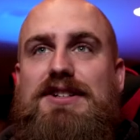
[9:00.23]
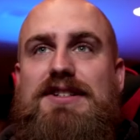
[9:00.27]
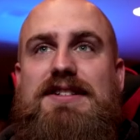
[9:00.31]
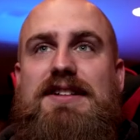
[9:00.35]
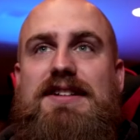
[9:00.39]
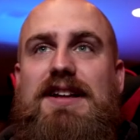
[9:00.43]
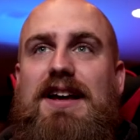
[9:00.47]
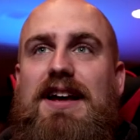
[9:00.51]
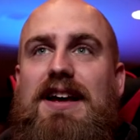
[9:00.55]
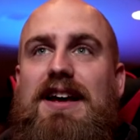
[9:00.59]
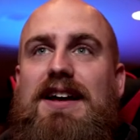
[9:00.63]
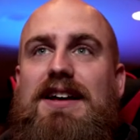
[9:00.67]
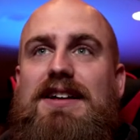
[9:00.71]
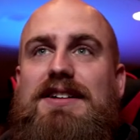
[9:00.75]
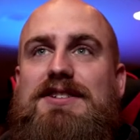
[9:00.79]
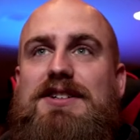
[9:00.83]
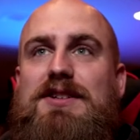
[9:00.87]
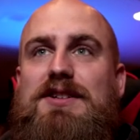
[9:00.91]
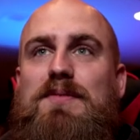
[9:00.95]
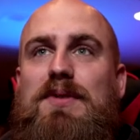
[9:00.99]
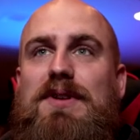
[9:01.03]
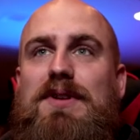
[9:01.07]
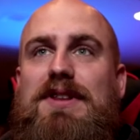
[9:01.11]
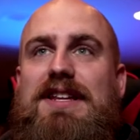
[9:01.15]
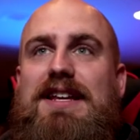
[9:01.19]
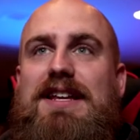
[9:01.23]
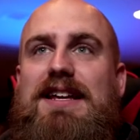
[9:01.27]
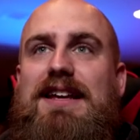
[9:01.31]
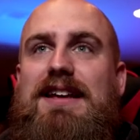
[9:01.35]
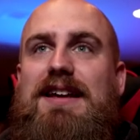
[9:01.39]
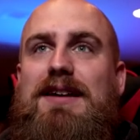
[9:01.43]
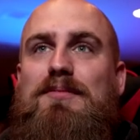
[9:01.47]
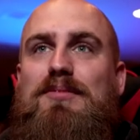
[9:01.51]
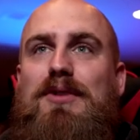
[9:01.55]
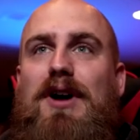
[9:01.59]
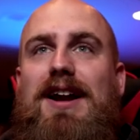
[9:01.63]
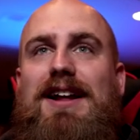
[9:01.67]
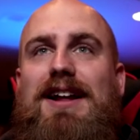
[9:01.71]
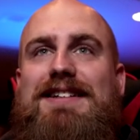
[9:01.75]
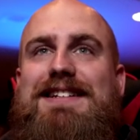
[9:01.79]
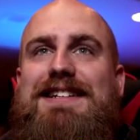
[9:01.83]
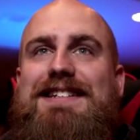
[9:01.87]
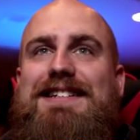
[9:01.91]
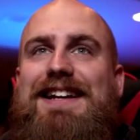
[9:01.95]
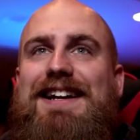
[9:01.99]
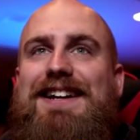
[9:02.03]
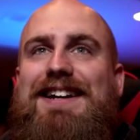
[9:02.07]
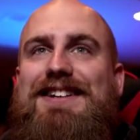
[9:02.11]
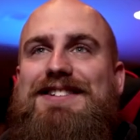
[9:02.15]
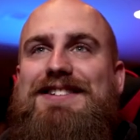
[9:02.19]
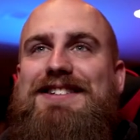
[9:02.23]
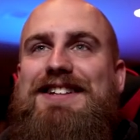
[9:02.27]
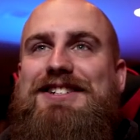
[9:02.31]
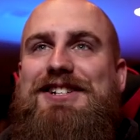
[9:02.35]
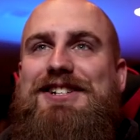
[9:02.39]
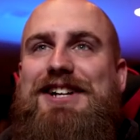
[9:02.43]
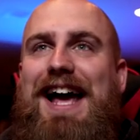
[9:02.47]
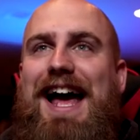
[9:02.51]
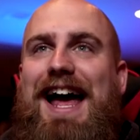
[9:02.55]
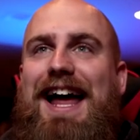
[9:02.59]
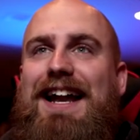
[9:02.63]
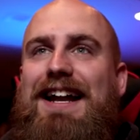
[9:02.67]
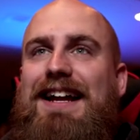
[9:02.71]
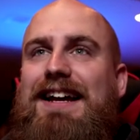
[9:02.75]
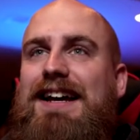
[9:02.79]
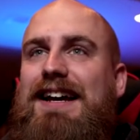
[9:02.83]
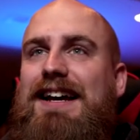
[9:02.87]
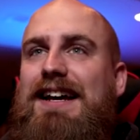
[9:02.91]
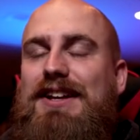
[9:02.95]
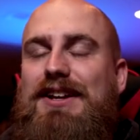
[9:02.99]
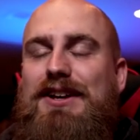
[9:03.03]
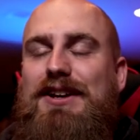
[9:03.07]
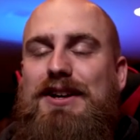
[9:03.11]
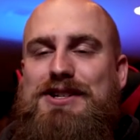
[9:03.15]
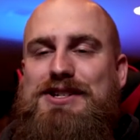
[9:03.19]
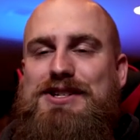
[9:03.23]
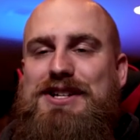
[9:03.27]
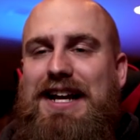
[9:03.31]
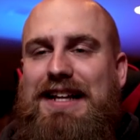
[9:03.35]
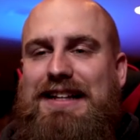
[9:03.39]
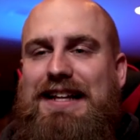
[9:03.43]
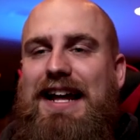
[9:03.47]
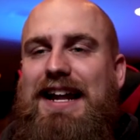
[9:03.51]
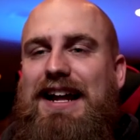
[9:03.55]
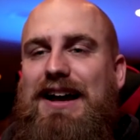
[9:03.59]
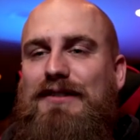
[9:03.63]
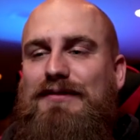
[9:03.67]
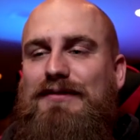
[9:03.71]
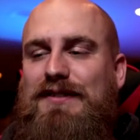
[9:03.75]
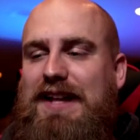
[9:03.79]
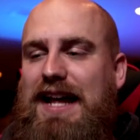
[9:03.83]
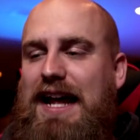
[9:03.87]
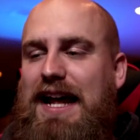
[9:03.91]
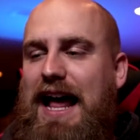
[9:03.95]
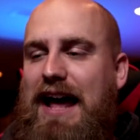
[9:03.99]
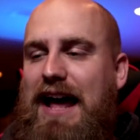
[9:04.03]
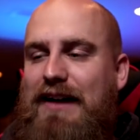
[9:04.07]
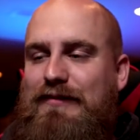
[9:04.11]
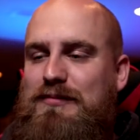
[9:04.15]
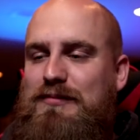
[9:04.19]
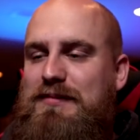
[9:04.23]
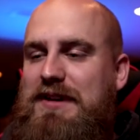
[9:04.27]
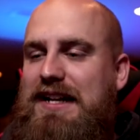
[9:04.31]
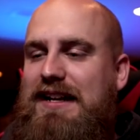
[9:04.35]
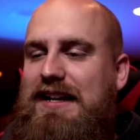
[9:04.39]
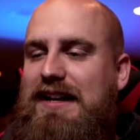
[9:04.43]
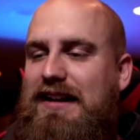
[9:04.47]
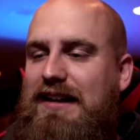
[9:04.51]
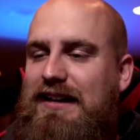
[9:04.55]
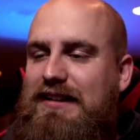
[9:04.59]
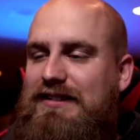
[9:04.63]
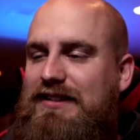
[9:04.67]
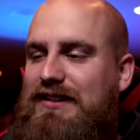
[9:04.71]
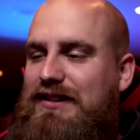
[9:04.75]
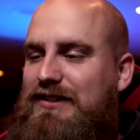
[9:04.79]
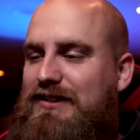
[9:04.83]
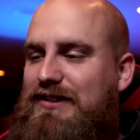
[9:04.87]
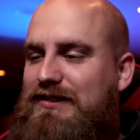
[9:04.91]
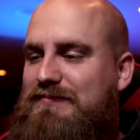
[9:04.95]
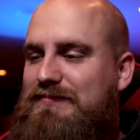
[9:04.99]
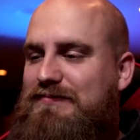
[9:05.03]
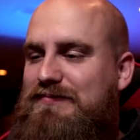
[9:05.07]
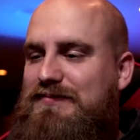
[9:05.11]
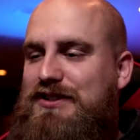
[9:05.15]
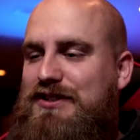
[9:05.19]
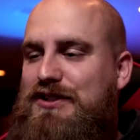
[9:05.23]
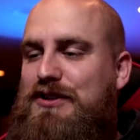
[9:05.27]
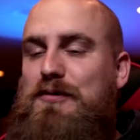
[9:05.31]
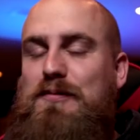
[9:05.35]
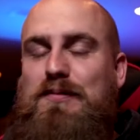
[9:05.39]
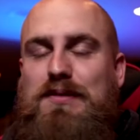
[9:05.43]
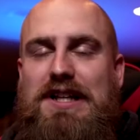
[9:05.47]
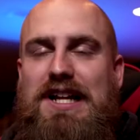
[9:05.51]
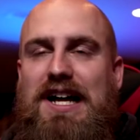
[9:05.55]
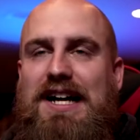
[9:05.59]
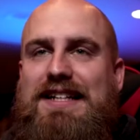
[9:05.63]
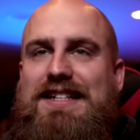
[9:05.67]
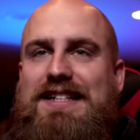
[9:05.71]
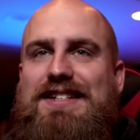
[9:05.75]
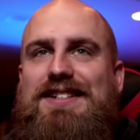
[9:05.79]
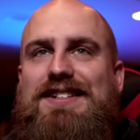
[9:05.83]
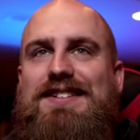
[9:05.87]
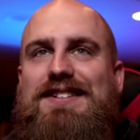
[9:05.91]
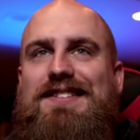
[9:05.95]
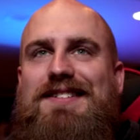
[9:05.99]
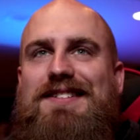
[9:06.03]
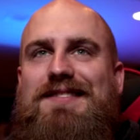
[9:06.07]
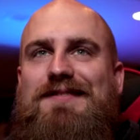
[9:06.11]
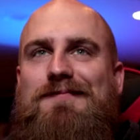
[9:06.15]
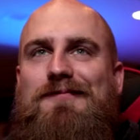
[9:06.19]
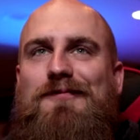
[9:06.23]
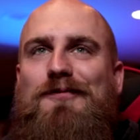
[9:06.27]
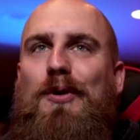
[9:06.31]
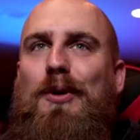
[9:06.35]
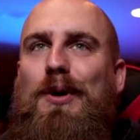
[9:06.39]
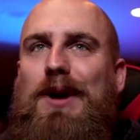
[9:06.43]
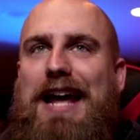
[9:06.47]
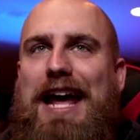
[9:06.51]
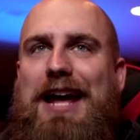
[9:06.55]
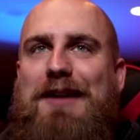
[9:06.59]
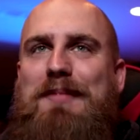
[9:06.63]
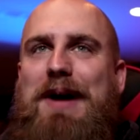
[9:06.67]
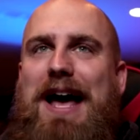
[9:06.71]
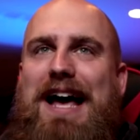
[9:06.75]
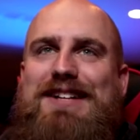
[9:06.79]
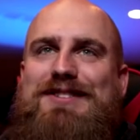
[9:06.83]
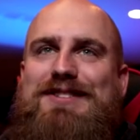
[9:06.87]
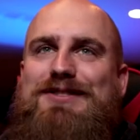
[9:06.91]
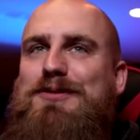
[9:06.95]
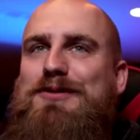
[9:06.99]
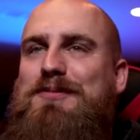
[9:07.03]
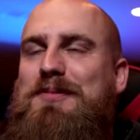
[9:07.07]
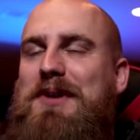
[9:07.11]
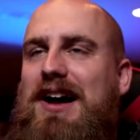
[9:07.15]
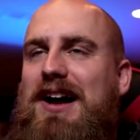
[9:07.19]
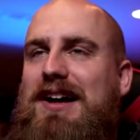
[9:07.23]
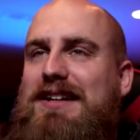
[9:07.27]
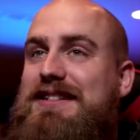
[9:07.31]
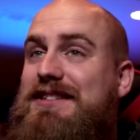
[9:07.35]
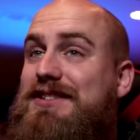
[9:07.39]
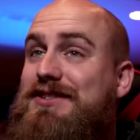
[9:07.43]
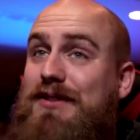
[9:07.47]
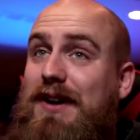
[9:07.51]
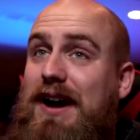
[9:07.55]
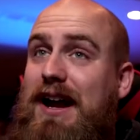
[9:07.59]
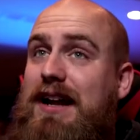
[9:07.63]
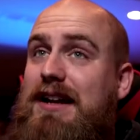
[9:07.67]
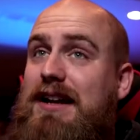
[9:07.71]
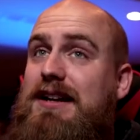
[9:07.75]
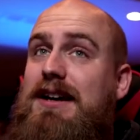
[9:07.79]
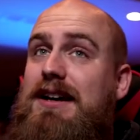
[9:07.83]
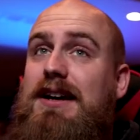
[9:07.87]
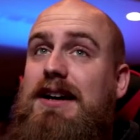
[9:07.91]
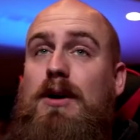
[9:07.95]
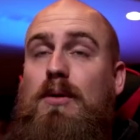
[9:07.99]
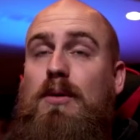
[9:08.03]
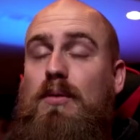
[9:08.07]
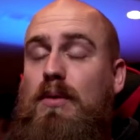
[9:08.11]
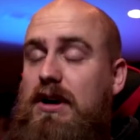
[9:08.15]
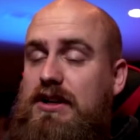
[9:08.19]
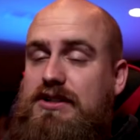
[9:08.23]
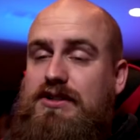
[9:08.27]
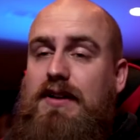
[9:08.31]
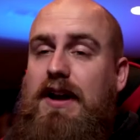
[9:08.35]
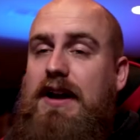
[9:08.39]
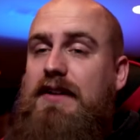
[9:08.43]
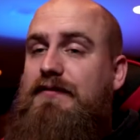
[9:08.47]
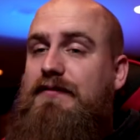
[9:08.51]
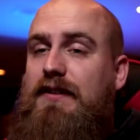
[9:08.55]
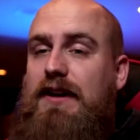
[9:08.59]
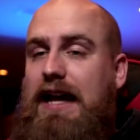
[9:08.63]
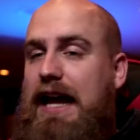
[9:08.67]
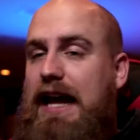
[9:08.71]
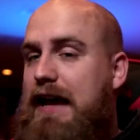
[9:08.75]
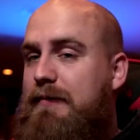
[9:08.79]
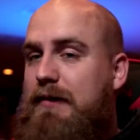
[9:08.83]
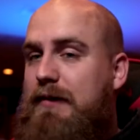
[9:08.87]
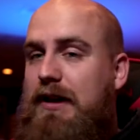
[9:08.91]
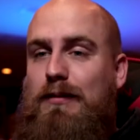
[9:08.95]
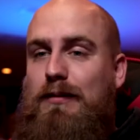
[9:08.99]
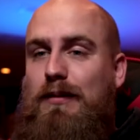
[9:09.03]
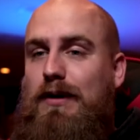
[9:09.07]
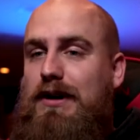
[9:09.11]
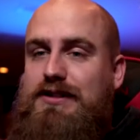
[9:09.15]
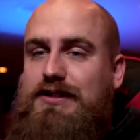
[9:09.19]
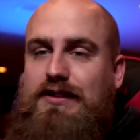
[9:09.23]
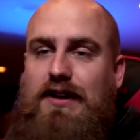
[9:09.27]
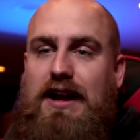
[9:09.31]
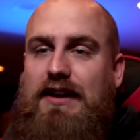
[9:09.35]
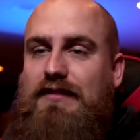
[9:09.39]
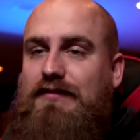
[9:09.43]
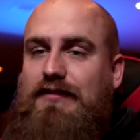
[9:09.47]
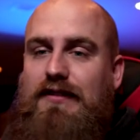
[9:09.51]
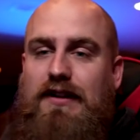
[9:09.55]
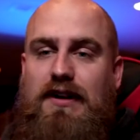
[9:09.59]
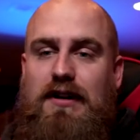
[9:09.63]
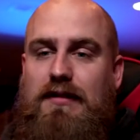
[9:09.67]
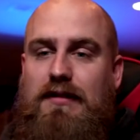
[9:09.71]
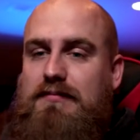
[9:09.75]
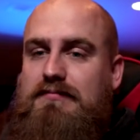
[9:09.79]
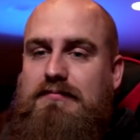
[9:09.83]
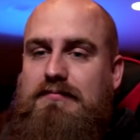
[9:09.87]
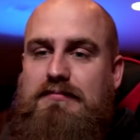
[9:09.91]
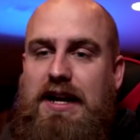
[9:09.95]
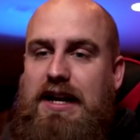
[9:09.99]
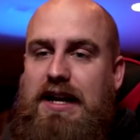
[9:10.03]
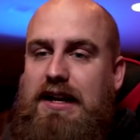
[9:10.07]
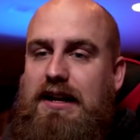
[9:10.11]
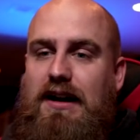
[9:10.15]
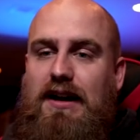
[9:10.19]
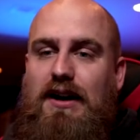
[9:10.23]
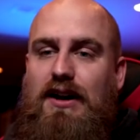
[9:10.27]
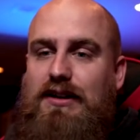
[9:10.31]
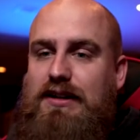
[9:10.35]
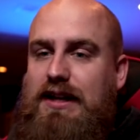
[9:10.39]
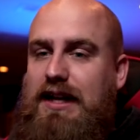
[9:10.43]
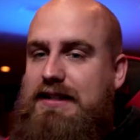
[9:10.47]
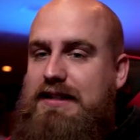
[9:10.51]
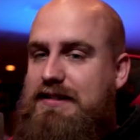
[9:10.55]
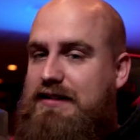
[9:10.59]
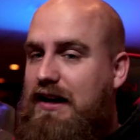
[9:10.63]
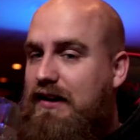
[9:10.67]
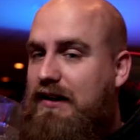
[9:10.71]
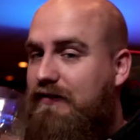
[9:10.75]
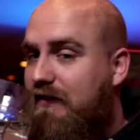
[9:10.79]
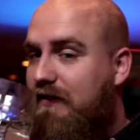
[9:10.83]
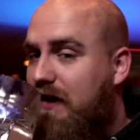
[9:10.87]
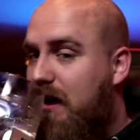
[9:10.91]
uh, just put the product details in the chat. You can check that out for that AverMedia little two plus 4K pass through box. It's great. Works great for gaming. Works great for media. All that stuff.